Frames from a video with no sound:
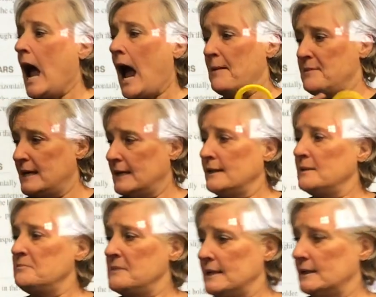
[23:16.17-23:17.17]
I'm in the
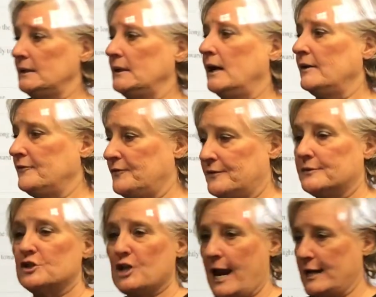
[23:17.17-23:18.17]
middle of
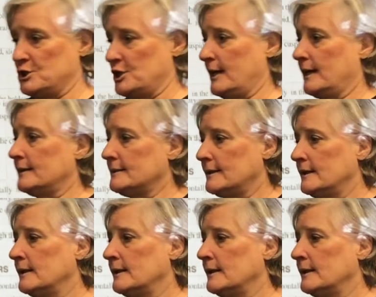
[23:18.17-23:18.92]
changing it.